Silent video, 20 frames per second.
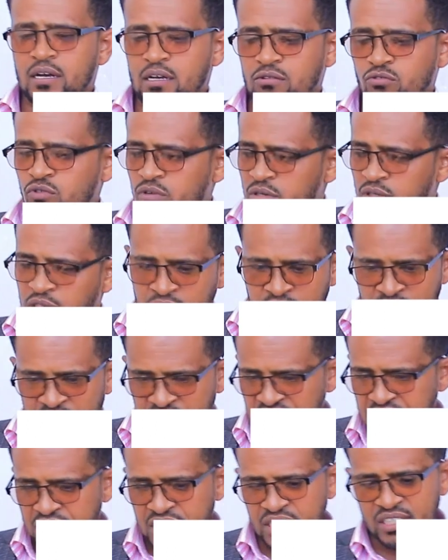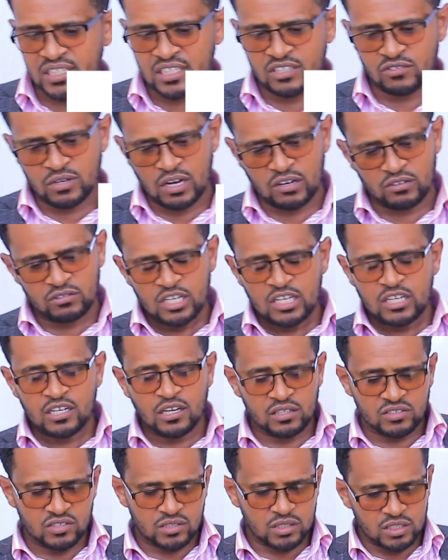or in dictionary,
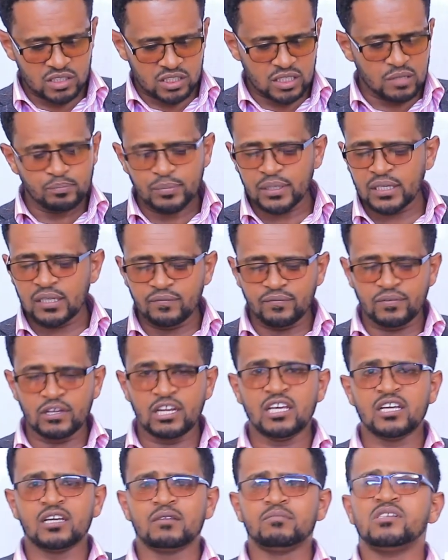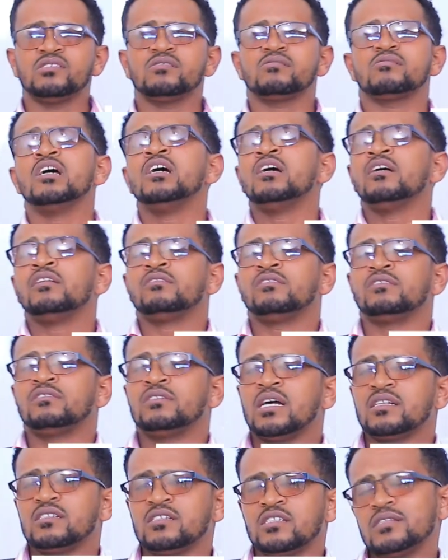it's simply feeling means
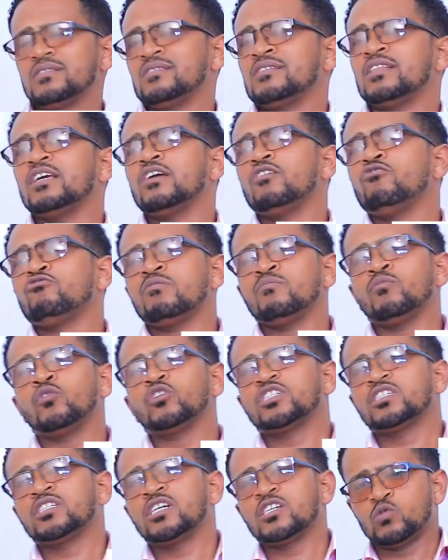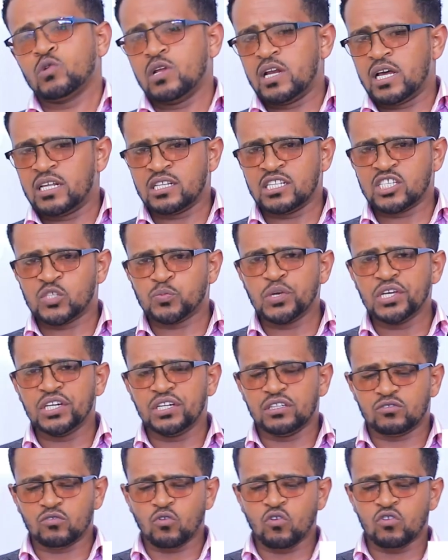that's the emotion as well as the
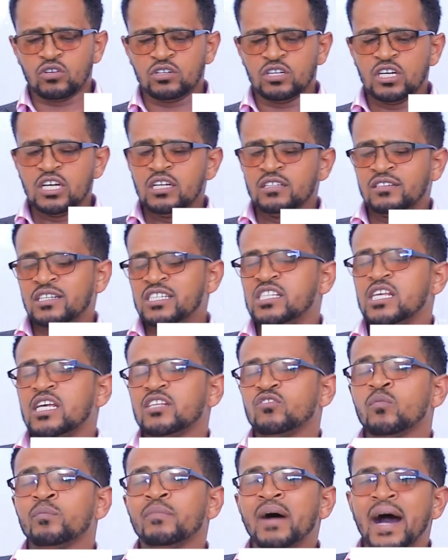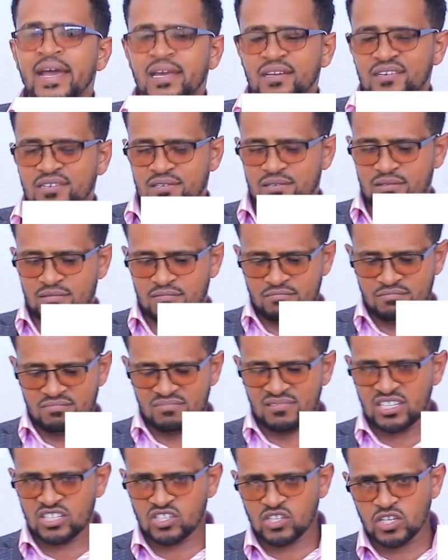spirit or the state of mind.
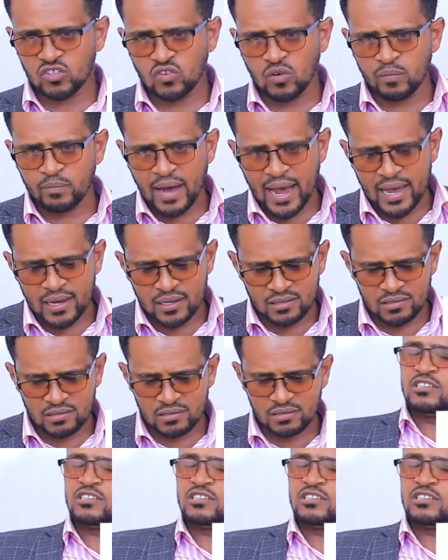The state of mind,